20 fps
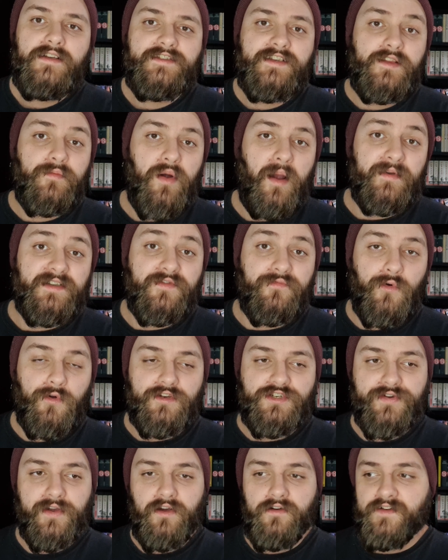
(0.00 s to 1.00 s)
So the premise of
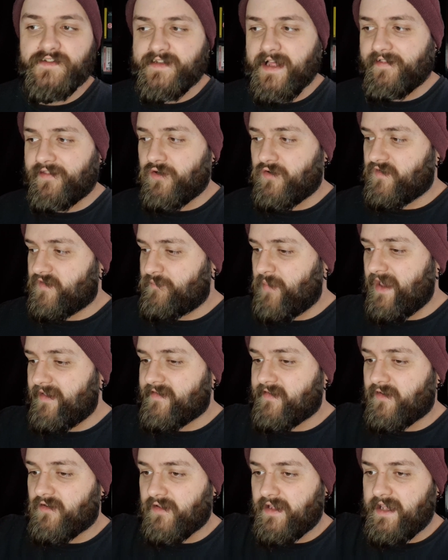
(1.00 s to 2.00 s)
World Trigger is that there's
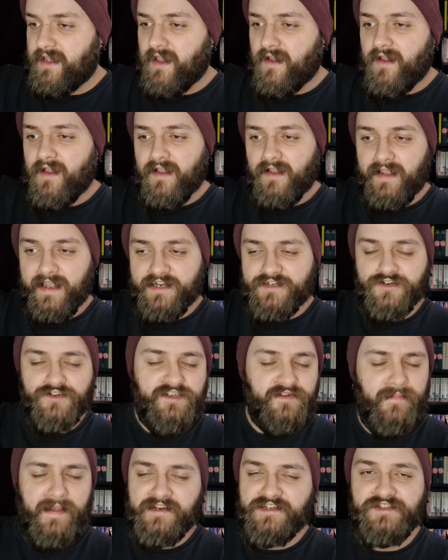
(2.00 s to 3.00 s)
basically
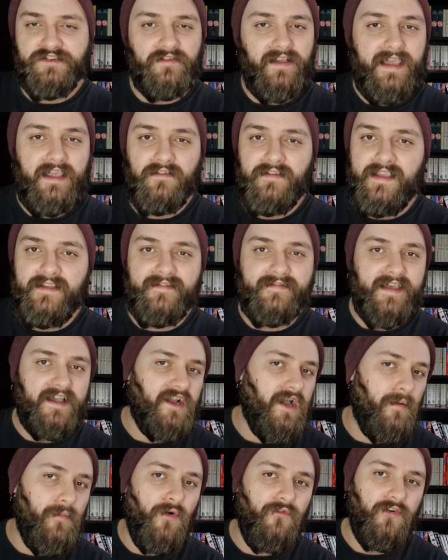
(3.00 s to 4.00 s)
interdimensional aliens that
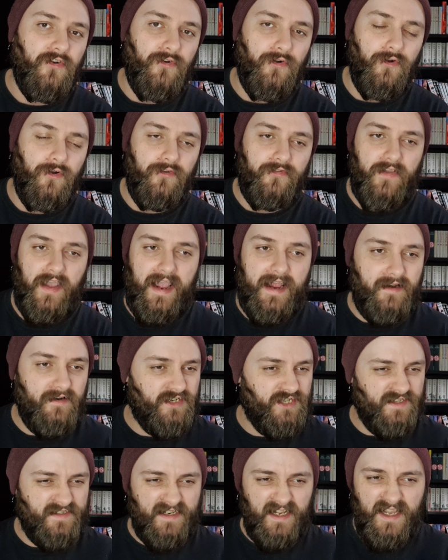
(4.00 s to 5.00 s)
come over to Earth and
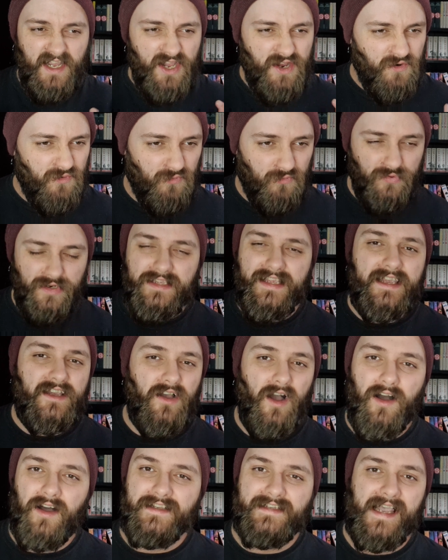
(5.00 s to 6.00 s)
just really
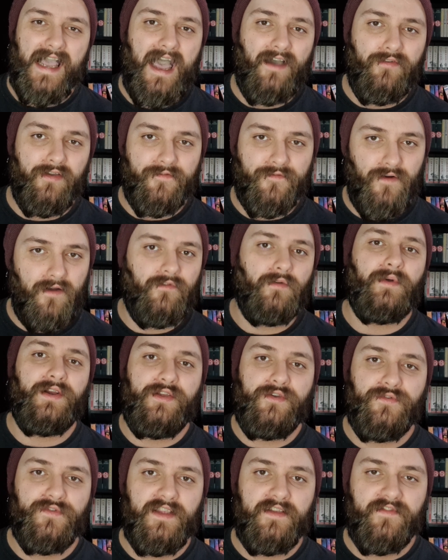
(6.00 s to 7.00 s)
cause havoc for everybody
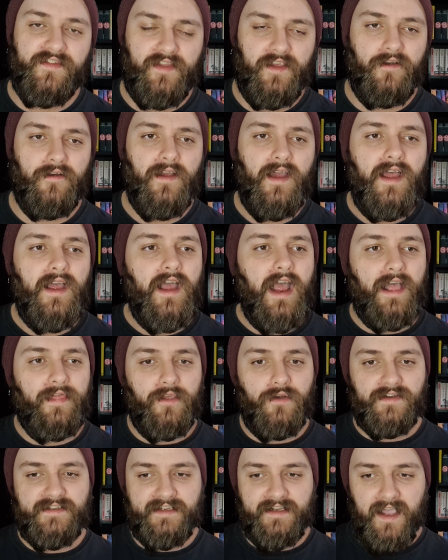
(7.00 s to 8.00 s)
who lives there. And
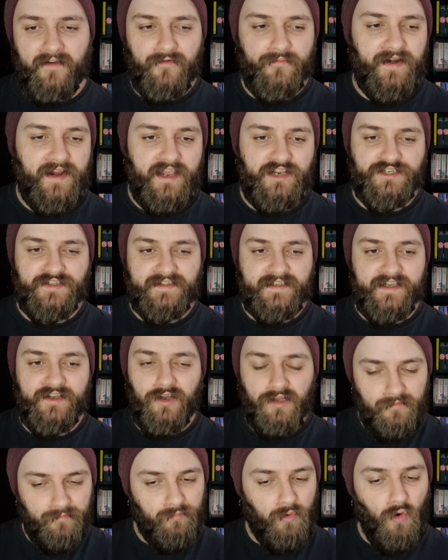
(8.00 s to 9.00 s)
there is a government agency
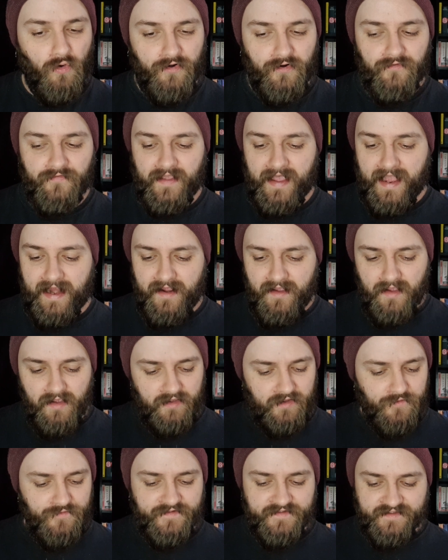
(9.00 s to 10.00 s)
called Border
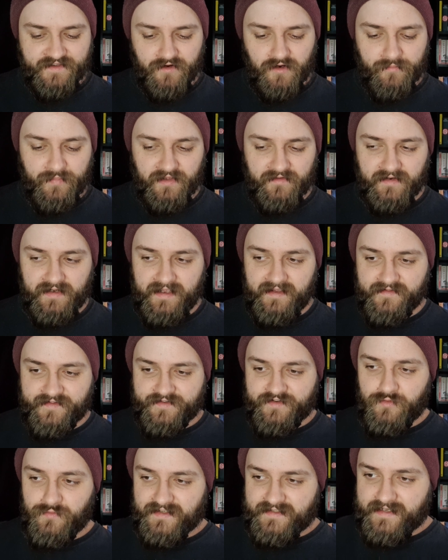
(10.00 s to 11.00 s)
that uses their abilities
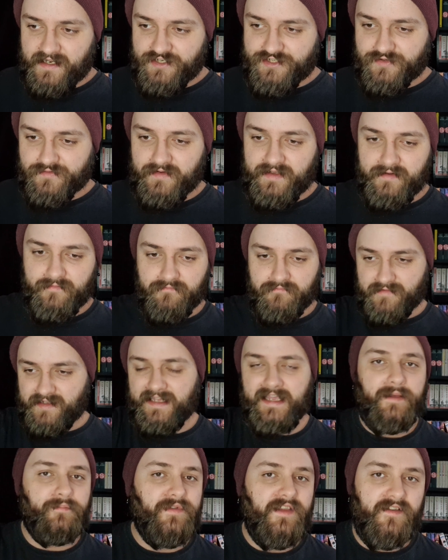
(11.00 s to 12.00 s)
to essentially
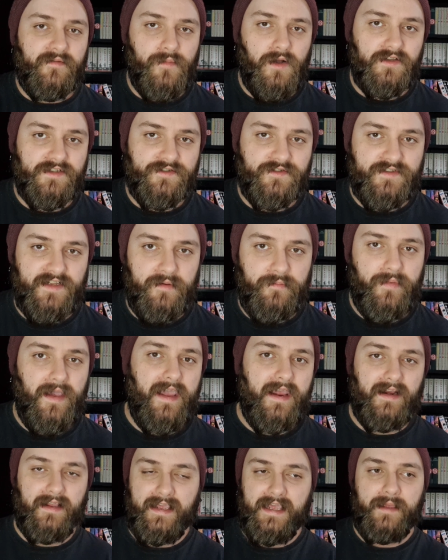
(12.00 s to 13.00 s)
keep these monsters at
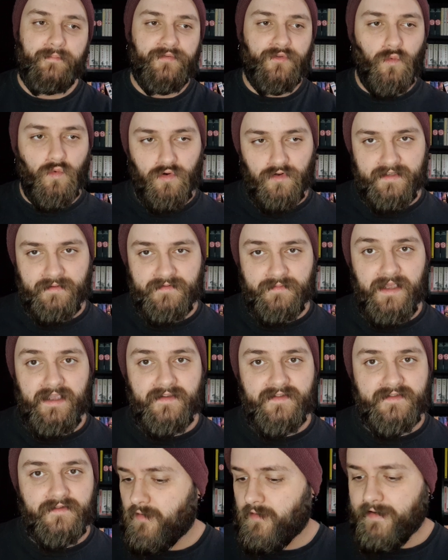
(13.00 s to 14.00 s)
bay and keep the world at
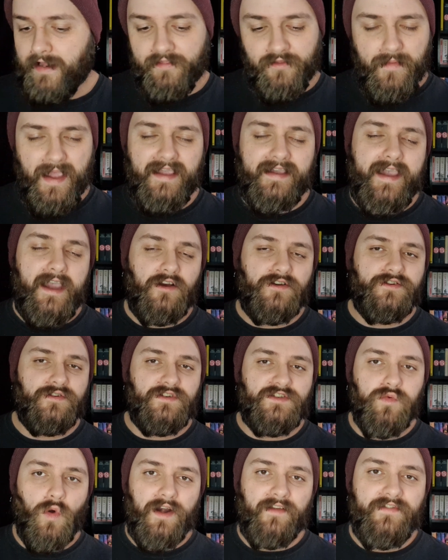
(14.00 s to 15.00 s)
peace. Now the main character
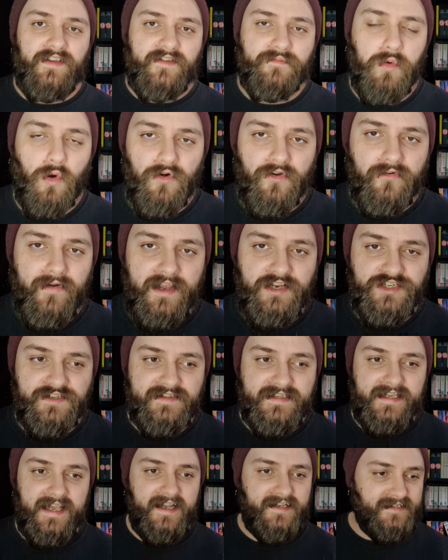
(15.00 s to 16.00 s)
is one of these Border
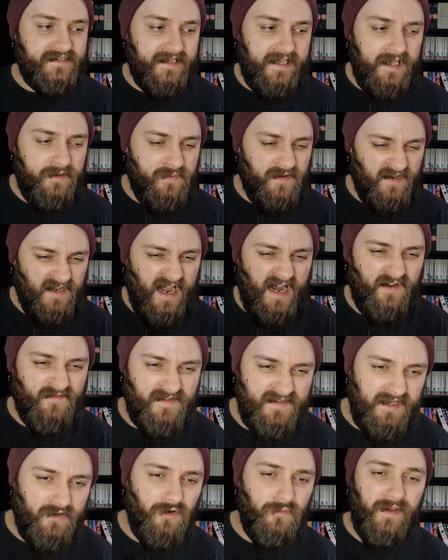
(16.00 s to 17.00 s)
agents. He has to keep it kind of
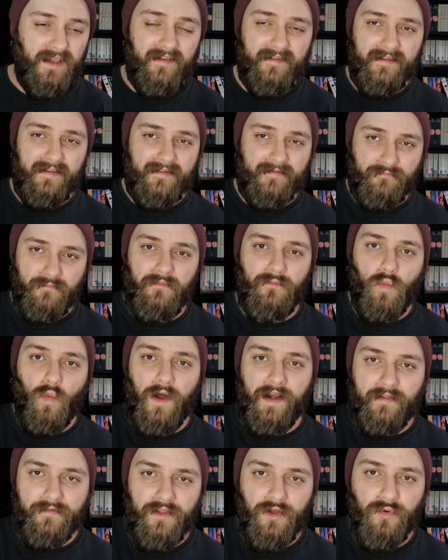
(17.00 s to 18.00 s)
secret because he's
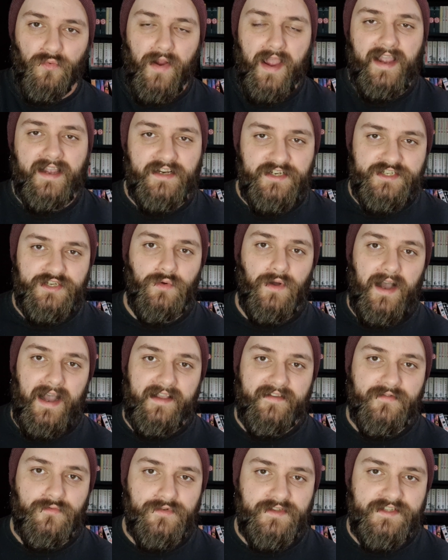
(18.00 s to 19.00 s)
one, a low rank, and 2, a high
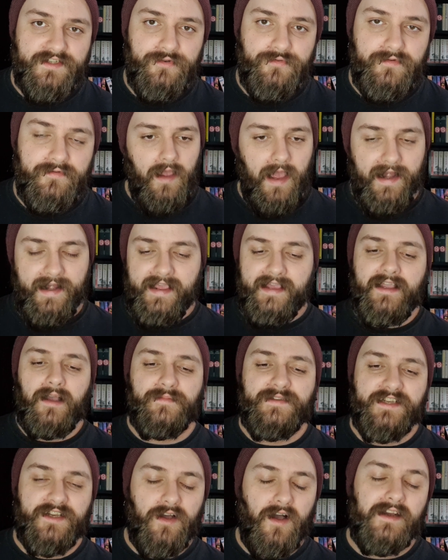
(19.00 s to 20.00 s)
school student. And he
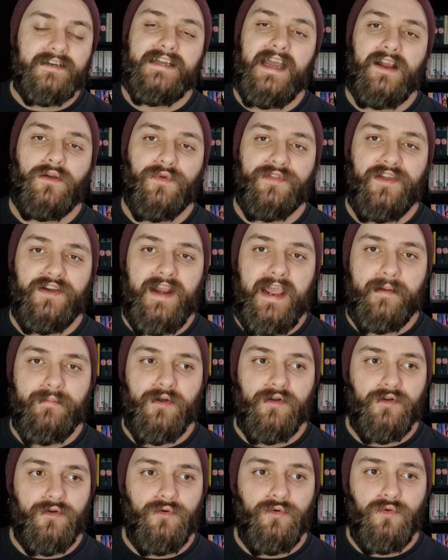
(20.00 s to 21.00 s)
comes in contact with a
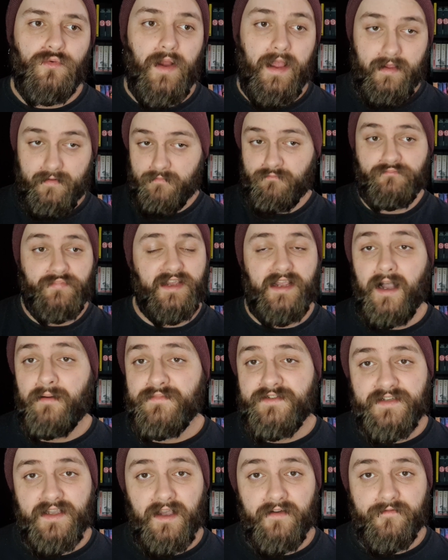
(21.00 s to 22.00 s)
neighbor who
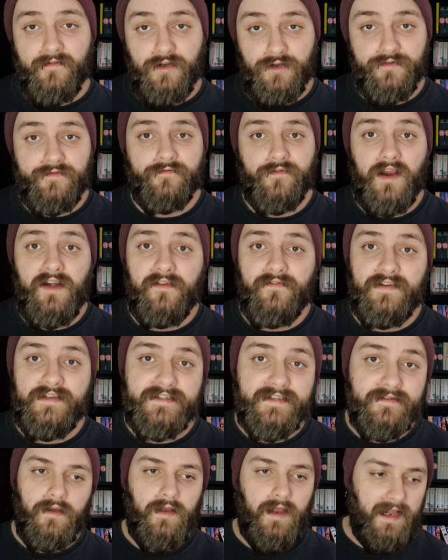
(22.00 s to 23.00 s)
becomes a good friend of
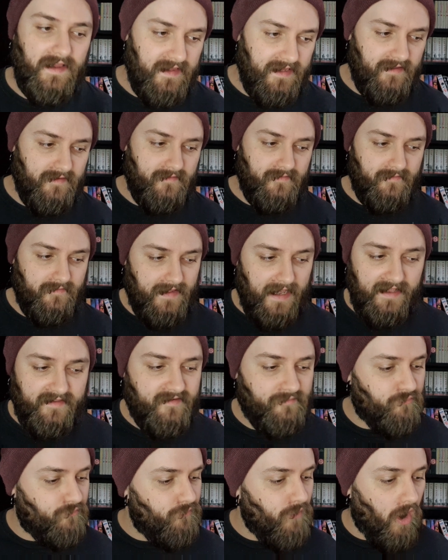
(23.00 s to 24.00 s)
his. And
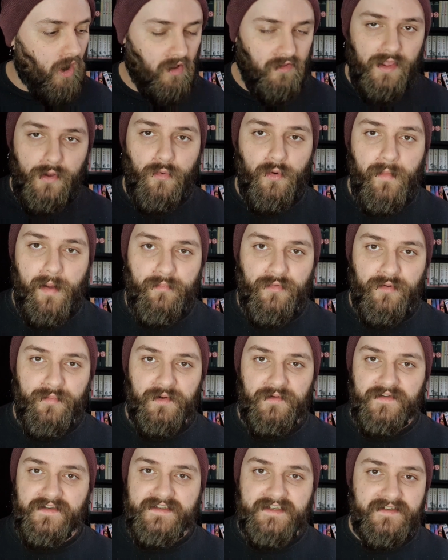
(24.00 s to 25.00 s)
that's all I remember
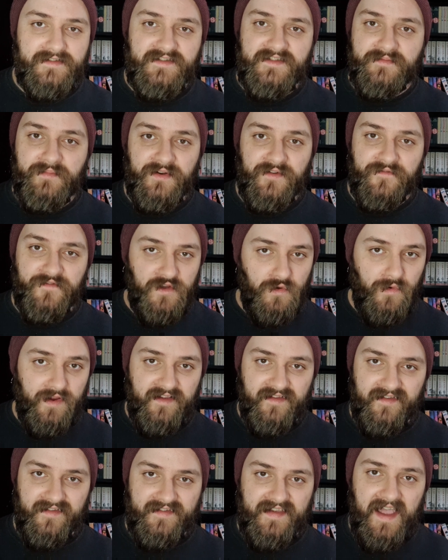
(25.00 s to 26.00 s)
about this because it's been a few
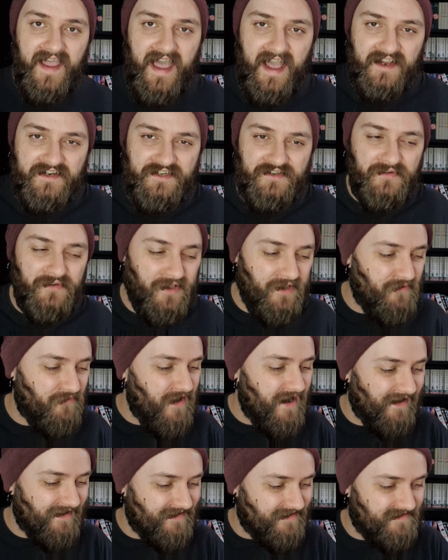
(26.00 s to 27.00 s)
weeks since I actually
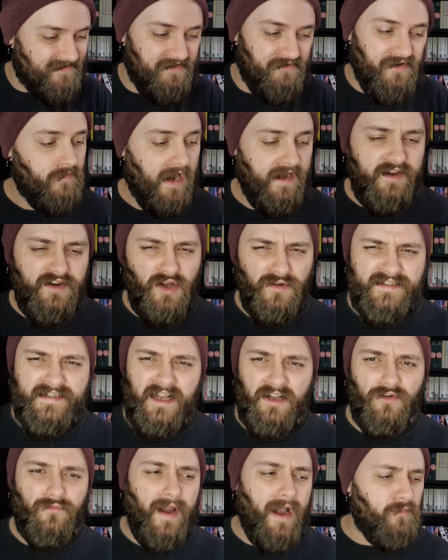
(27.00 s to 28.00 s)
read it. So, and you know, it's
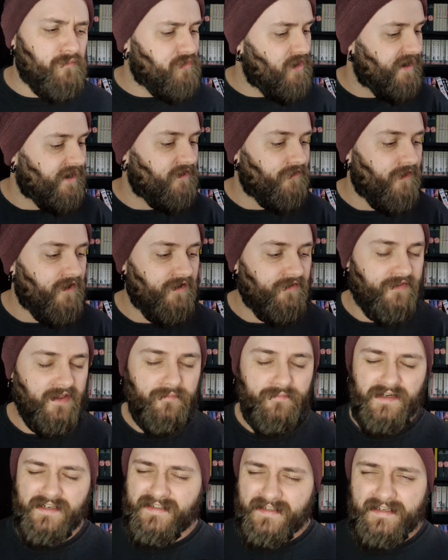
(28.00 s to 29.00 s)
not groundbreaking or anything,
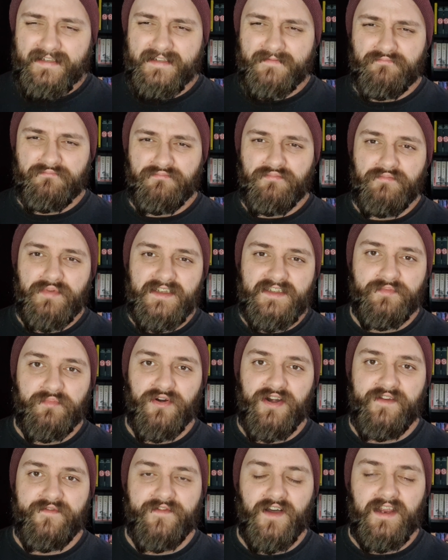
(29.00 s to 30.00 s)
but it's
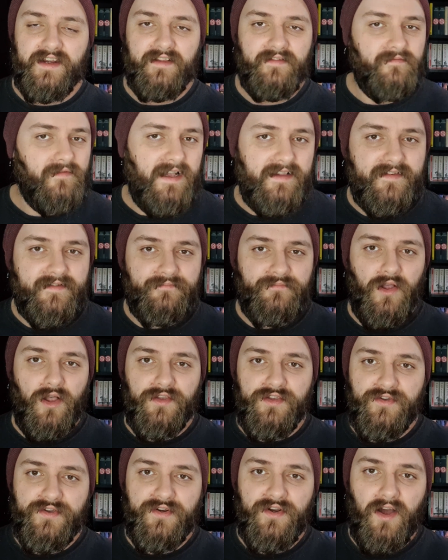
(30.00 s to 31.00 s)
pretty fun, and that's
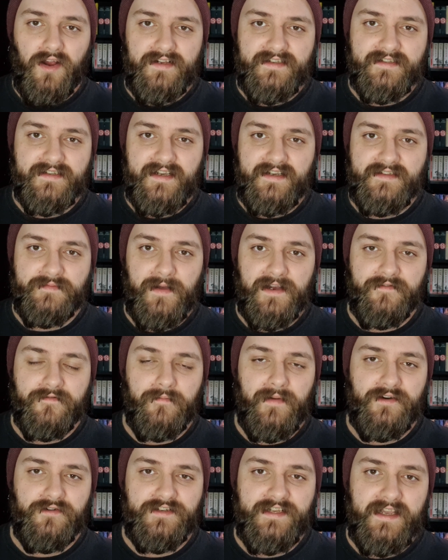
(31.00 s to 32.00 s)
all you can honestly expect
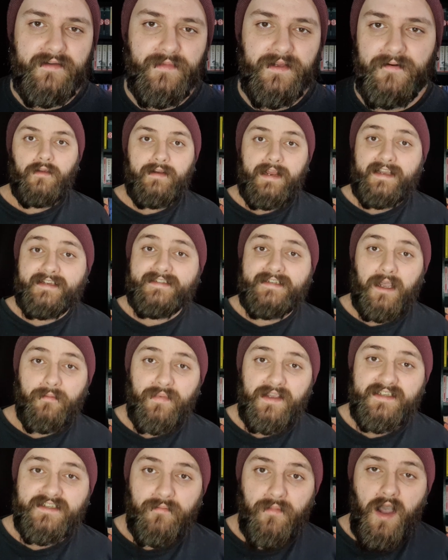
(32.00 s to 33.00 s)
from entertainment. Next
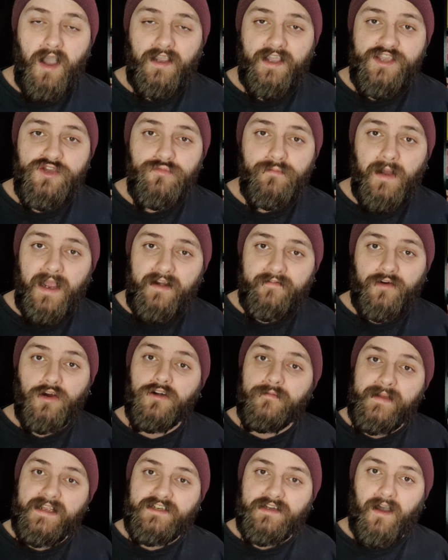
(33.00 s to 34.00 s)
up is a manga you might have
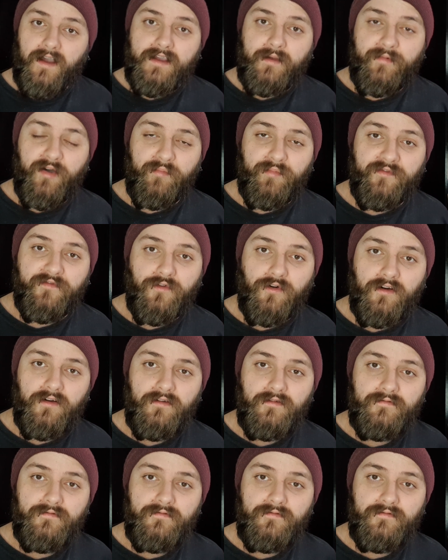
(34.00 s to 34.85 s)
heard me talk about before.